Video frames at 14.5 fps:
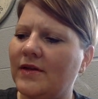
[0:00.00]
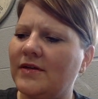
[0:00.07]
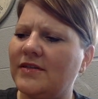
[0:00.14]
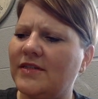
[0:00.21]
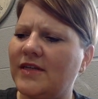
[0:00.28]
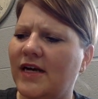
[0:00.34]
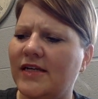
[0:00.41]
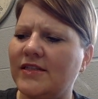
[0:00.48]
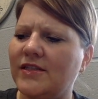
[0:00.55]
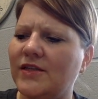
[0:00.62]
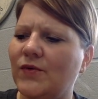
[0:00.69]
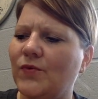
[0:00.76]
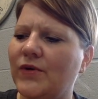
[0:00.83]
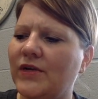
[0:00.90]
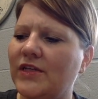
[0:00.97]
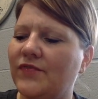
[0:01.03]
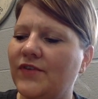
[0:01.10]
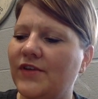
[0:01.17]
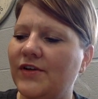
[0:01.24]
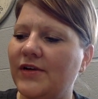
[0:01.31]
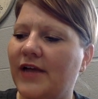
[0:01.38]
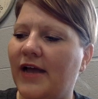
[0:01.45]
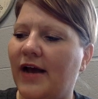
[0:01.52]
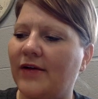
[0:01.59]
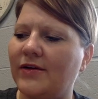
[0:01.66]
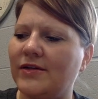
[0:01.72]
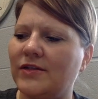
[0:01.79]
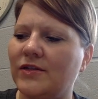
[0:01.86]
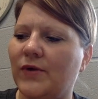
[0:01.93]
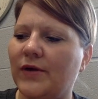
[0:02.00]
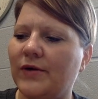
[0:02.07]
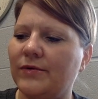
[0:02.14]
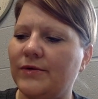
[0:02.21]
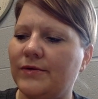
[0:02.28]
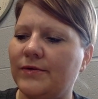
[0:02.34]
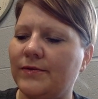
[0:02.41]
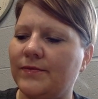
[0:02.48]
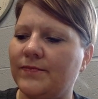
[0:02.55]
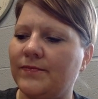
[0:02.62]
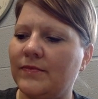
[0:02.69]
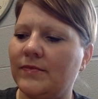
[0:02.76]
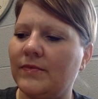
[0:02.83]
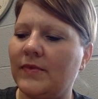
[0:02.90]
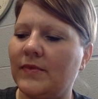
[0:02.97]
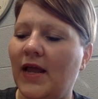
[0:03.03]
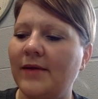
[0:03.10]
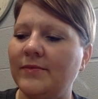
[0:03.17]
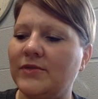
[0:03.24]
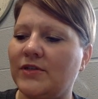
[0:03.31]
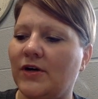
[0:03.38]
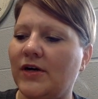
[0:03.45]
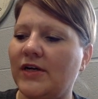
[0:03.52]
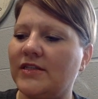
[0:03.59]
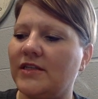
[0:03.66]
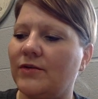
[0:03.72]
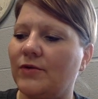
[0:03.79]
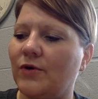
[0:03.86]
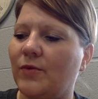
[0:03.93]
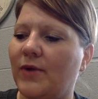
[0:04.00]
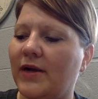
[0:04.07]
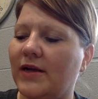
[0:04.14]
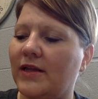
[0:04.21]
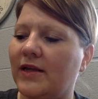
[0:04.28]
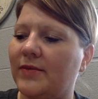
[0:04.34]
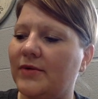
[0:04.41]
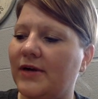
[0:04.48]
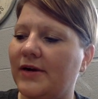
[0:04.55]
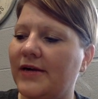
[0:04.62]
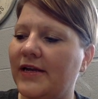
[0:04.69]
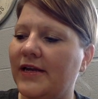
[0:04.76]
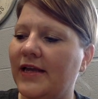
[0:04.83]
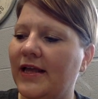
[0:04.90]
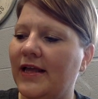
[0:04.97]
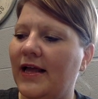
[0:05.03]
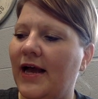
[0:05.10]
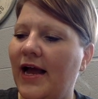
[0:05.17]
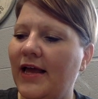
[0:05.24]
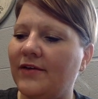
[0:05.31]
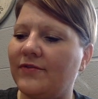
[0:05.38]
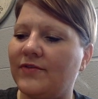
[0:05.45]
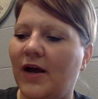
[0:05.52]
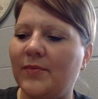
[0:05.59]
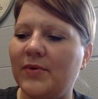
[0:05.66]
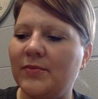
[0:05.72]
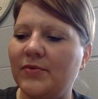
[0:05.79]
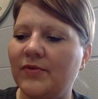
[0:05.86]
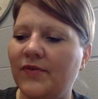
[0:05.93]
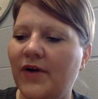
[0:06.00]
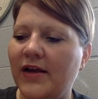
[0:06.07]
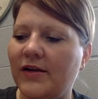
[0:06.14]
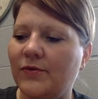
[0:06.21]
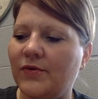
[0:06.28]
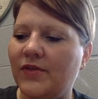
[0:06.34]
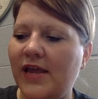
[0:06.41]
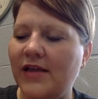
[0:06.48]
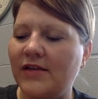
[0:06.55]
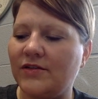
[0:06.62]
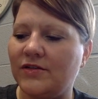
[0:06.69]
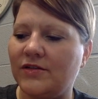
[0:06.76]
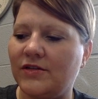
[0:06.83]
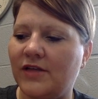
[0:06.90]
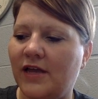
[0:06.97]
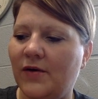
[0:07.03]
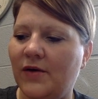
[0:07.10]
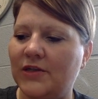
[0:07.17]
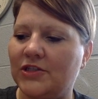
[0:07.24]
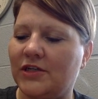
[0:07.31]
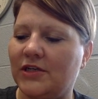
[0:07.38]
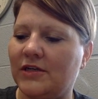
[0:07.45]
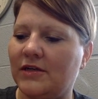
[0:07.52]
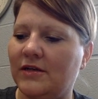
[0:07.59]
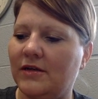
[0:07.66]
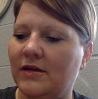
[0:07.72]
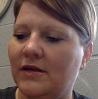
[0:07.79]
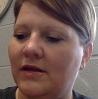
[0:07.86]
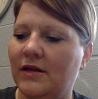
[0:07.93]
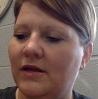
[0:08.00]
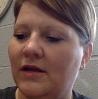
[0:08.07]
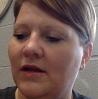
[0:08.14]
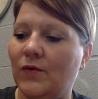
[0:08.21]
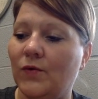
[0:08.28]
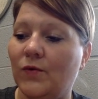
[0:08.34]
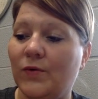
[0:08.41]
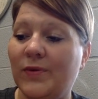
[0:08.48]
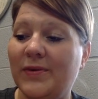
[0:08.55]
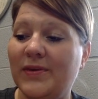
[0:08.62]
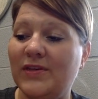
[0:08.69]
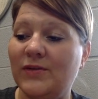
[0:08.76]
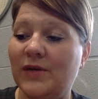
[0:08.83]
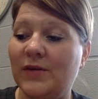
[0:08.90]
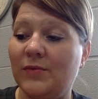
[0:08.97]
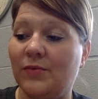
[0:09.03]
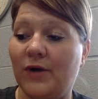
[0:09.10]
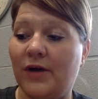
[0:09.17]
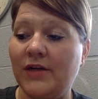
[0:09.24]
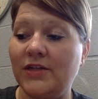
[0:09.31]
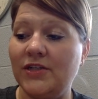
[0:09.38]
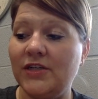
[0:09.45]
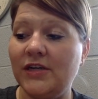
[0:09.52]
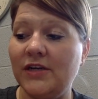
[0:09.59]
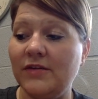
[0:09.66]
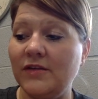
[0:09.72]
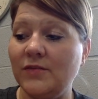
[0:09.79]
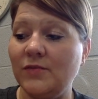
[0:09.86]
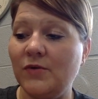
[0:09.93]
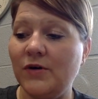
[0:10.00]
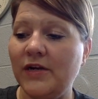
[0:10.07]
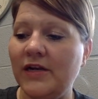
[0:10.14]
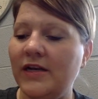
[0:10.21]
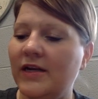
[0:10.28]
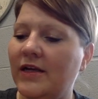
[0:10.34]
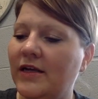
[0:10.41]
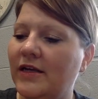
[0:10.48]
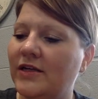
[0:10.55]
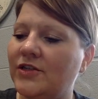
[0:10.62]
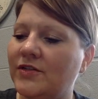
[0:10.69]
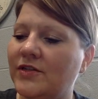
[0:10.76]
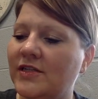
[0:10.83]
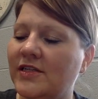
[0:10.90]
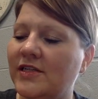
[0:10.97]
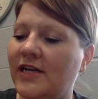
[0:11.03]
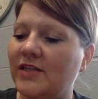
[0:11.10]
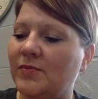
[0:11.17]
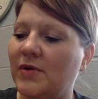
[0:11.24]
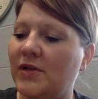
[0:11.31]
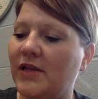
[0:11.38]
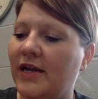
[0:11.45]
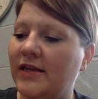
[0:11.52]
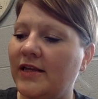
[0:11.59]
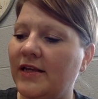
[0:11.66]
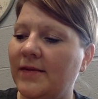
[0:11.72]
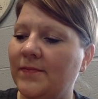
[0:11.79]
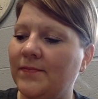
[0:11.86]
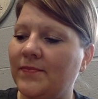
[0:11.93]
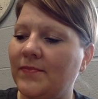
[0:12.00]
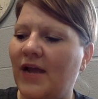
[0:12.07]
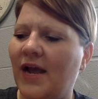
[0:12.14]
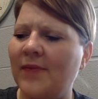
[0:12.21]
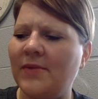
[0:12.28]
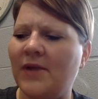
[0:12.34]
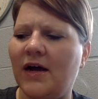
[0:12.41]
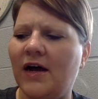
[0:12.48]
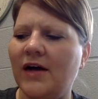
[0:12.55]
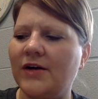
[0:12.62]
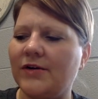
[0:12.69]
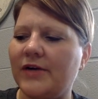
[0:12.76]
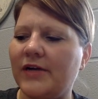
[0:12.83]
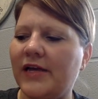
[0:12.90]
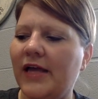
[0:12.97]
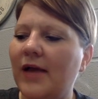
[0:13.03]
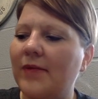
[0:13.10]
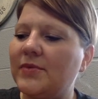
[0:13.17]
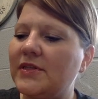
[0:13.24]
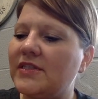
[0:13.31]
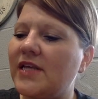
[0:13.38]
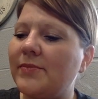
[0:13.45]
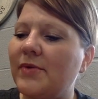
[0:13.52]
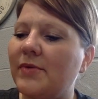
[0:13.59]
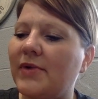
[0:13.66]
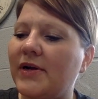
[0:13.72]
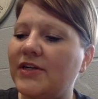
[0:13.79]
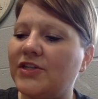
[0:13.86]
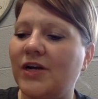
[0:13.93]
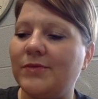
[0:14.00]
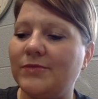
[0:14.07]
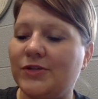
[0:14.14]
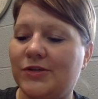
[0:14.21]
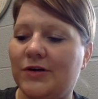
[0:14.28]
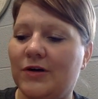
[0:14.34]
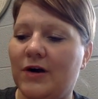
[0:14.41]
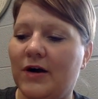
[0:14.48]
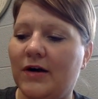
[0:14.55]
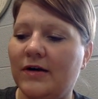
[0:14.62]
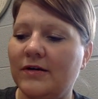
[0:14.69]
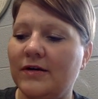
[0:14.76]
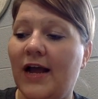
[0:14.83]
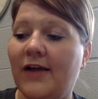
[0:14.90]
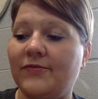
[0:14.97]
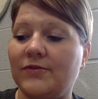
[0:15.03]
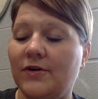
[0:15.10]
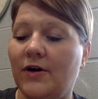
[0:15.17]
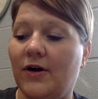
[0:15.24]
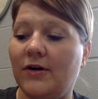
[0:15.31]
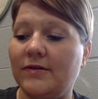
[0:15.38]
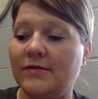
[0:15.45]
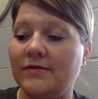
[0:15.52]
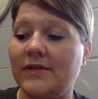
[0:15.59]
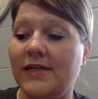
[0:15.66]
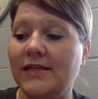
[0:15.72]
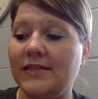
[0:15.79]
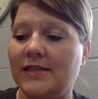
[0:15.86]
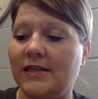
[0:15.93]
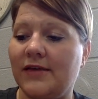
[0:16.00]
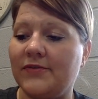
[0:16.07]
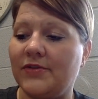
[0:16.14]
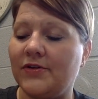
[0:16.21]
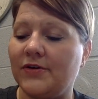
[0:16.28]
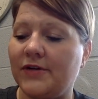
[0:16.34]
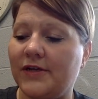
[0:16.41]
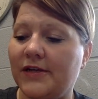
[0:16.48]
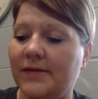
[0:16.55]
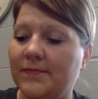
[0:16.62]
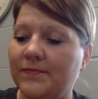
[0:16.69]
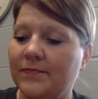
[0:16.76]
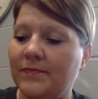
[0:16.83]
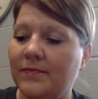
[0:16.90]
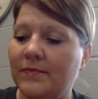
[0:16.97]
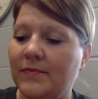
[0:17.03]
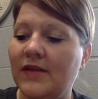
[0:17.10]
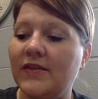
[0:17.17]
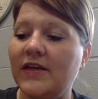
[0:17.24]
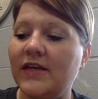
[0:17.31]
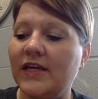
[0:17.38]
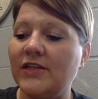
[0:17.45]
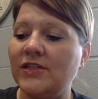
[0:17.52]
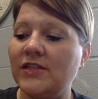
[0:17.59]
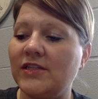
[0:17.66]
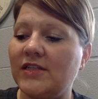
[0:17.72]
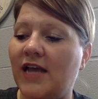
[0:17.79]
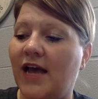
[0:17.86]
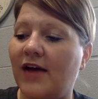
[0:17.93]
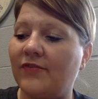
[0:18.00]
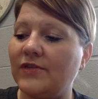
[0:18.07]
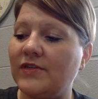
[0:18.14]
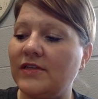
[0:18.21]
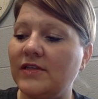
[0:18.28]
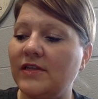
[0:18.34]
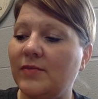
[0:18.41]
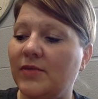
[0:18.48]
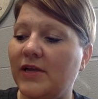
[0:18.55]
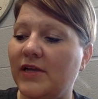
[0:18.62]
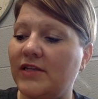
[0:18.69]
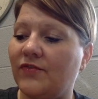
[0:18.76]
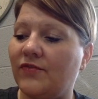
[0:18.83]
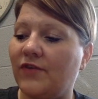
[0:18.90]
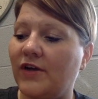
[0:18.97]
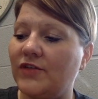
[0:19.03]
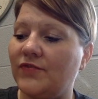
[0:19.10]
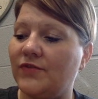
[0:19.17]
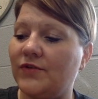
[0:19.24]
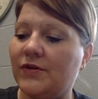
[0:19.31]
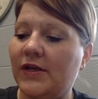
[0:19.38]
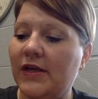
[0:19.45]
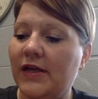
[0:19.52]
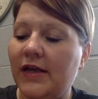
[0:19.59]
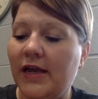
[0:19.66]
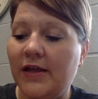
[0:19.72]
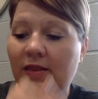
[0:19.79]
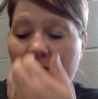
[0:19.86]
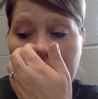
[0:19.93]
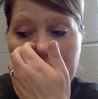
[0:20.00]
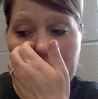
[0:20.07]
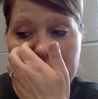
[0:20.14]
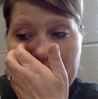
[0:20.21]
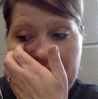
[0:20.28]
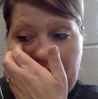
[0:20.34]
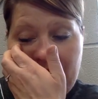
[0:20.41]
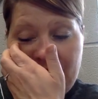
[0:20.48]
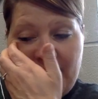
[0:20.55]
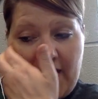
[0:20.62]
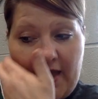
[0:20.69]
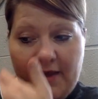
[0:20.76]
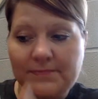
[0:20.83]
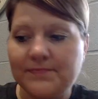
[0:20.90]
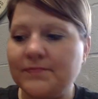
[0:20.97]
does when it's figuring out a square root. I'm sorry, said the robotic librarian. I have not been provided with the answer to that question. Will we be doing brunch here this morning? Chiltington asked politely. I'm not hungry, but some of my chums sure are. After all, it is 11:30. The kitchen staff recently placed fresh food in the Book Nook Cafe.